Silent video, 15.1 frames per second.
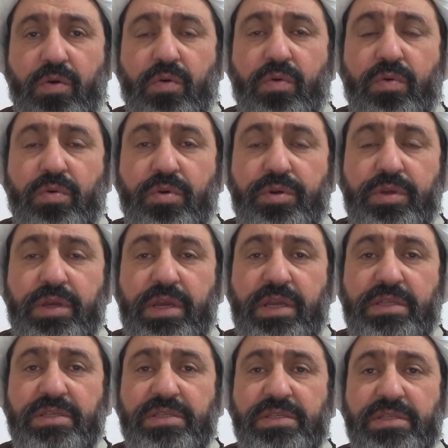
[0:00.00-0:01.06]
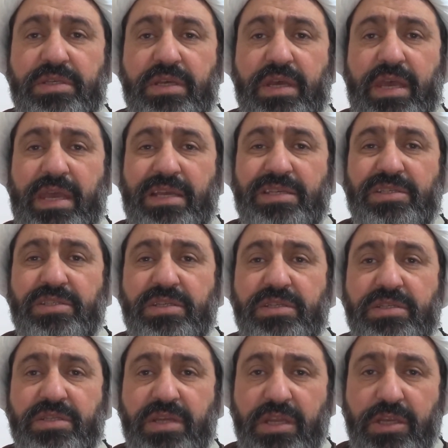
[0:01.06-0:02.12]
or it's
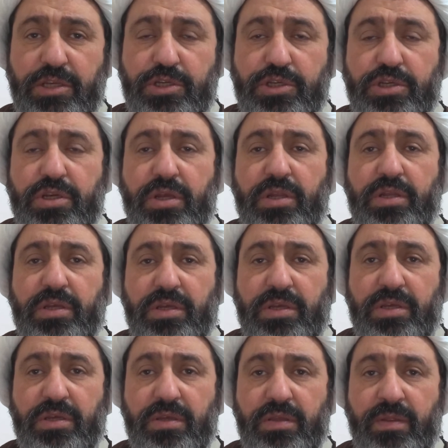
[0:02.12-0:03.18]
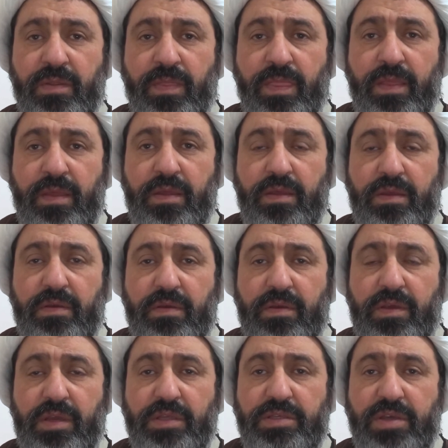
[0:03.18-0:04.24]
existentially,
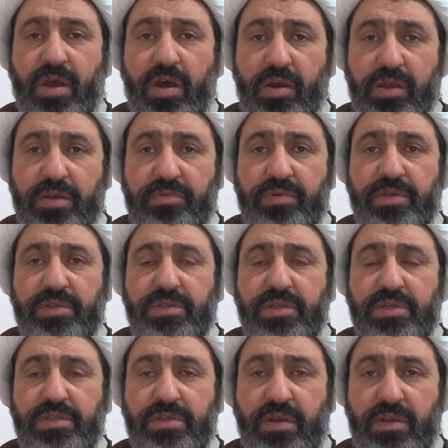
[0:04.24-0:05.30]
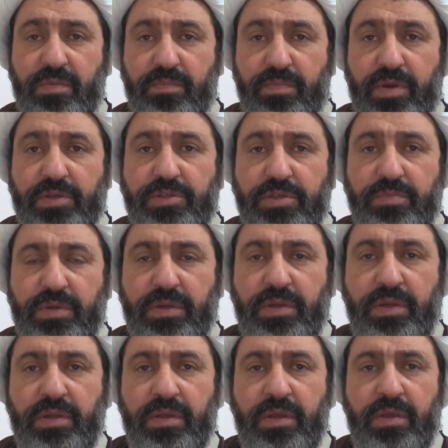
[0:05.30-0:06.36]
its occurrence is
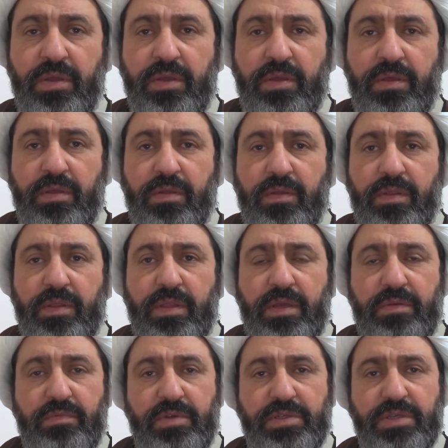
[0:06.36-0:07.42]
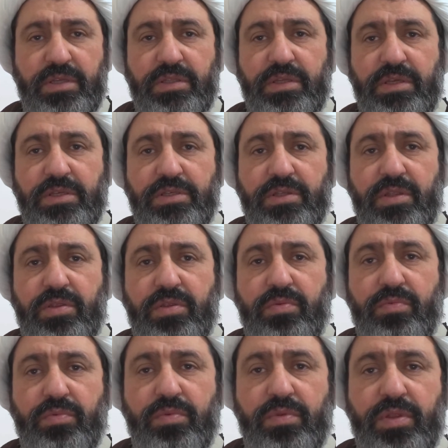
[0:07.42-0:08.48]
impossible, then we said these
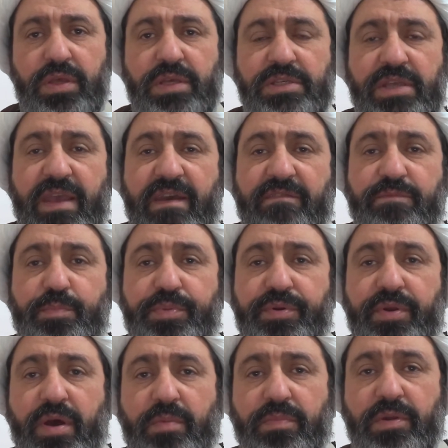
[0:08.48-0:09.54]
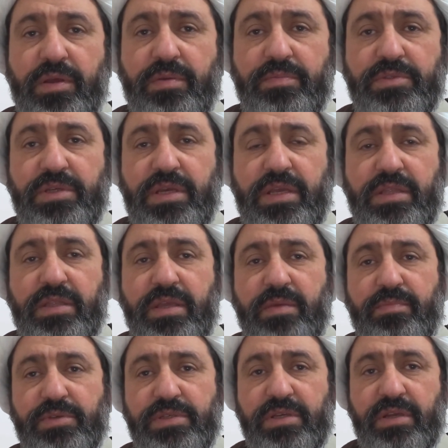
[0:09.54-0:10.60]
things have problems in
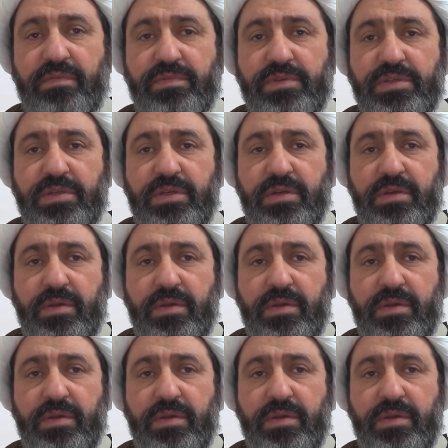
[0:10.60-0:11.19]
themselves.